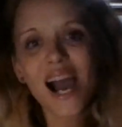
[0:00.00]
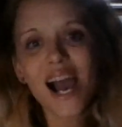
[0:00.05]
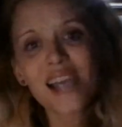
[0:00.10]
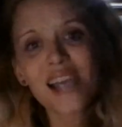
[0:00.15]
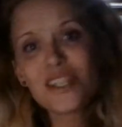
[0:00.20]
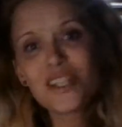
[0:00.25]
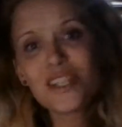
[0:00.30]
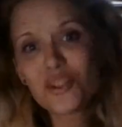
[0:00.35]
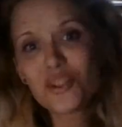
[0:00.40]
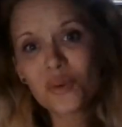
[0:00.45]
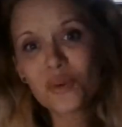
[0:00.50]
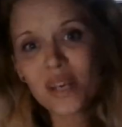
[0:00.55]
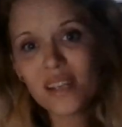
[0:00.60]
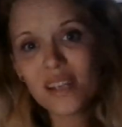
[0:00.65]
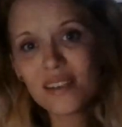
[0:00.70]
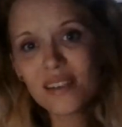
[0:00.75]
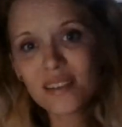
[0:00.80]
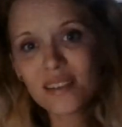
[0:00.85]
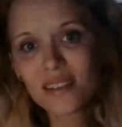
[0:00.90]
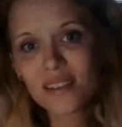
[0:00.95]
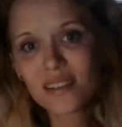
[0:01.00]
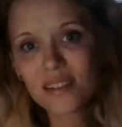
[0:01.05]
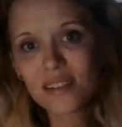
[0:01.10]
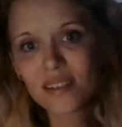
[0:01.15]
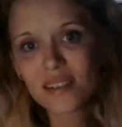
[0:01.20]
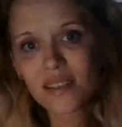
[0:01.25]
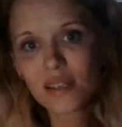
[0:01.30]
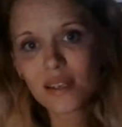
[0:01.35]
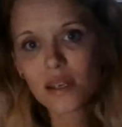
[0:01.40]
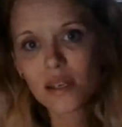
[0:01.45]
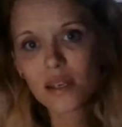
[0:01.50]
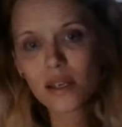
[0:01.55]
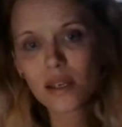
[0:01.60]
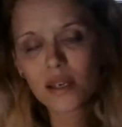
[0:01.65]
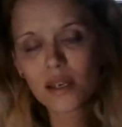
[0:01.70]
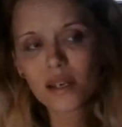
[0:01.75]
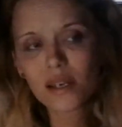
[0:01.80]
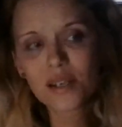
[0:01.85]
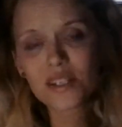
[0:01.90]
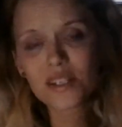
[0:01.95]
I do it
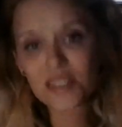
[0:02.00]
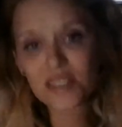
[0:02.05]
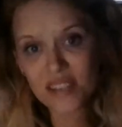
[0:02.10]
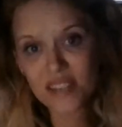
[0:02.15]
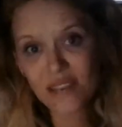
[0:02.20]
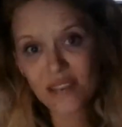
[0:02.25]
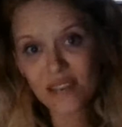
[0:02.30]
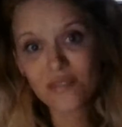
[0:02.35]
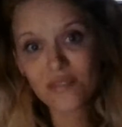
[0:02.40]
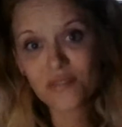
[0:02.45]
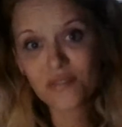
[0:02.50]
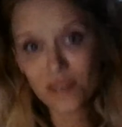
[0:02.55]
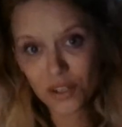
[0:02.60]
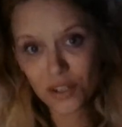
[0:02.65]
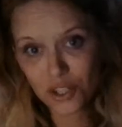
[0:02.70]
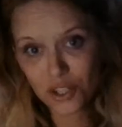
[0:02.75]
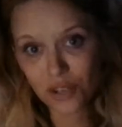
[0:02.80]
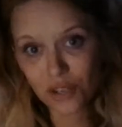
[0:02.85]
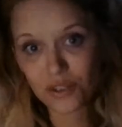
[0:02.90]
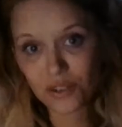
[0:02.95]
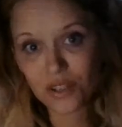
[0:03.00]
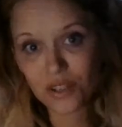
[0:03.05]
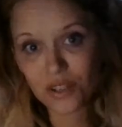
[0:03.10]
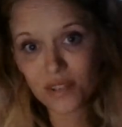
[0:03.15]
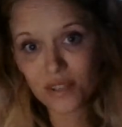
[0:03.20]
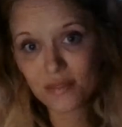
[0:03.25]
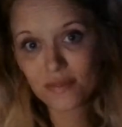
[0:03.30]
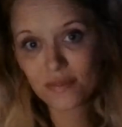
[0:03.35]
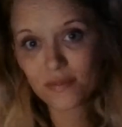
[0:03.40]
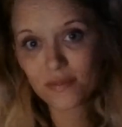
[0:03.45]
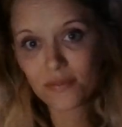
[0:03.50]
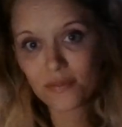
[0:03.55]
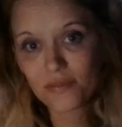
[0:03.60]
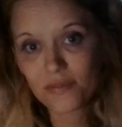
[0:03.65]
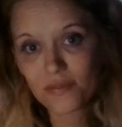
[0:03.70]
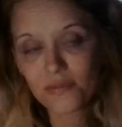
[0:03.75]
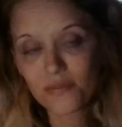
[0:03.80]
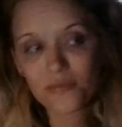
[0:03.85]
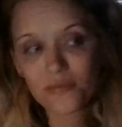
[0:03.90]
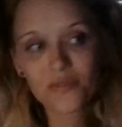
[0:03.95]
to save children.
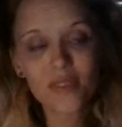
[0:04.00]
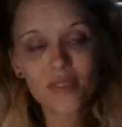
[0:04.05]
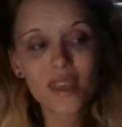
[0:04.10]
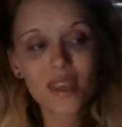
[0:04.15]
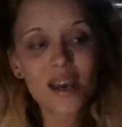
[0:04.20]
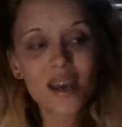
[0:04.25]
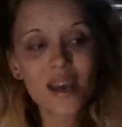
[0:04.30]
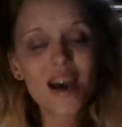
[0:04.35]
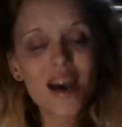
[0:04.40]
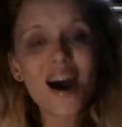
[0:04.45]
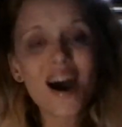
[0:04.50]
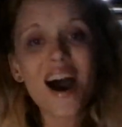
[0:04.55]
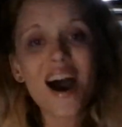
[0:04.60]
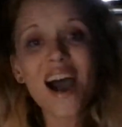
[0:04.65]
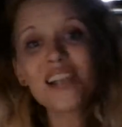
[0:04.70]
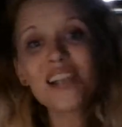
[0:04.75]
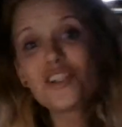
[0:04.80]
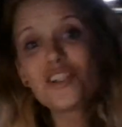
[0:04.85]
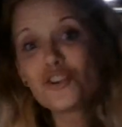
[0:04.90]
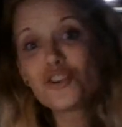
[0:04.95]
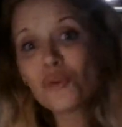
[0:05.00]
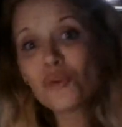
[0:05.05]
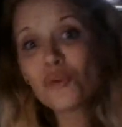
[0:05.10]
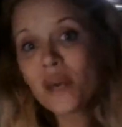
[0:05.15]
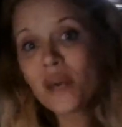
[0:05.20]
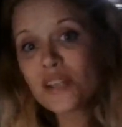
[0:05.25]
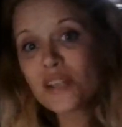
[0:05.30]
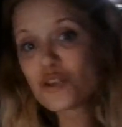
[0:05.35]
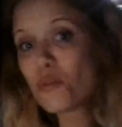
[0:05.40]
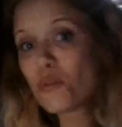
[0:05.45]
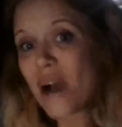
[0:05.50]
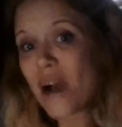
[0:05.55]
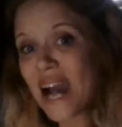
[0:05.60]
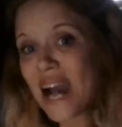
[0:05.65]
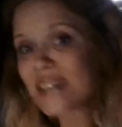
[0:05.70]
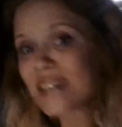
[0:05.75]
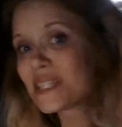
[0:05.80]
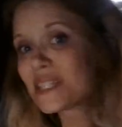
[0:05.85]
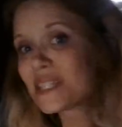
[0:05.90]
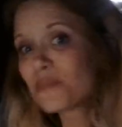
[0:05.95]
I do it to
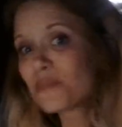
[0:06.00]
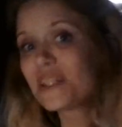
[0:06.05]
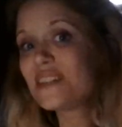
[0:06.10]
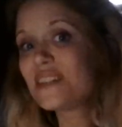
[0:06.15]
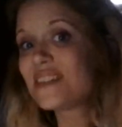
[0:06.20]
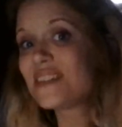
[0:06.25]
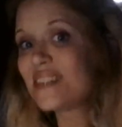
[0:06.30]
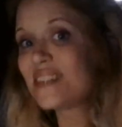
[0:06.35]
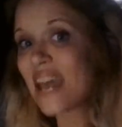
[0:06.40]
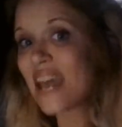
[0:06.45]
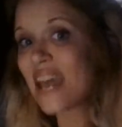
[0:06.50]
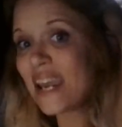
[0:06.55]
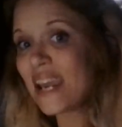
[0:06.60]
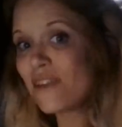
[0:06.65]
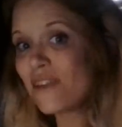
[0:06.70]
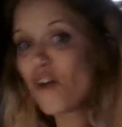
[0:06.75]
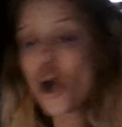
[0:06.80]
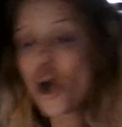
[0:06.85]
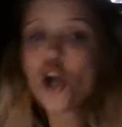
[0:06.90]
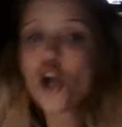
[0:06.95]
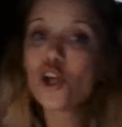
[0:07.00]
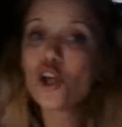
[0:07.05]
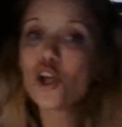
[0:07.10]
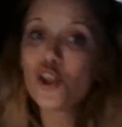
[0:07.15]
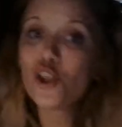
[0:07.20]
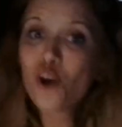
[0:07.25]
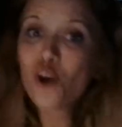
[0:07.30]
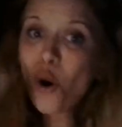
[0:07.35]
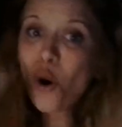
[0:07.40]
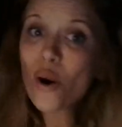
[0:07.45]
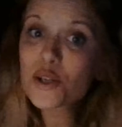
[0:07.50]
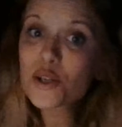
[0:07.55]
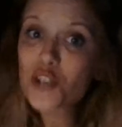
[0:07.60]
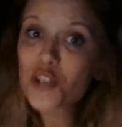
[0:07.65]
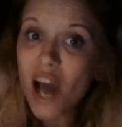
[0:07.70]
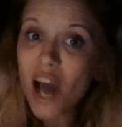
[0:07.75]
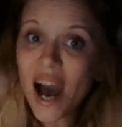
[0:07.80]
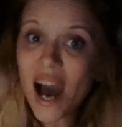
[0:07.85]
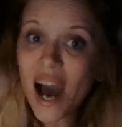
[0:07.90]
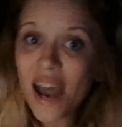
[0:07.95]
possibly save your
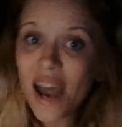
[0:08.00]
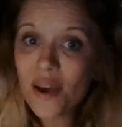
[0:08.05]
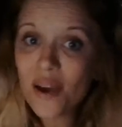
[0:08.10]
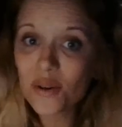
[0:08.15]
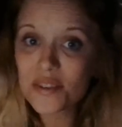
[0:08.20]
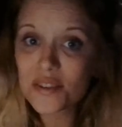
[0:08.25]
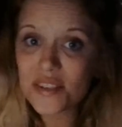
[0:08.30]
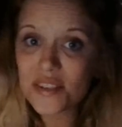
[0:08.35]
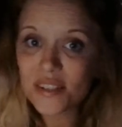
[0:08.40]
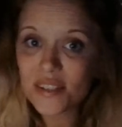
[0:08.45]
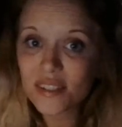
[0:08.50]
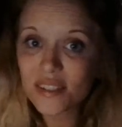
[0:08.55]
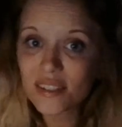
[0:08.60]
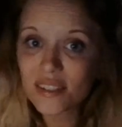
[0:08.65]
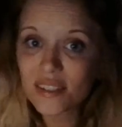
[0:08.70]
child.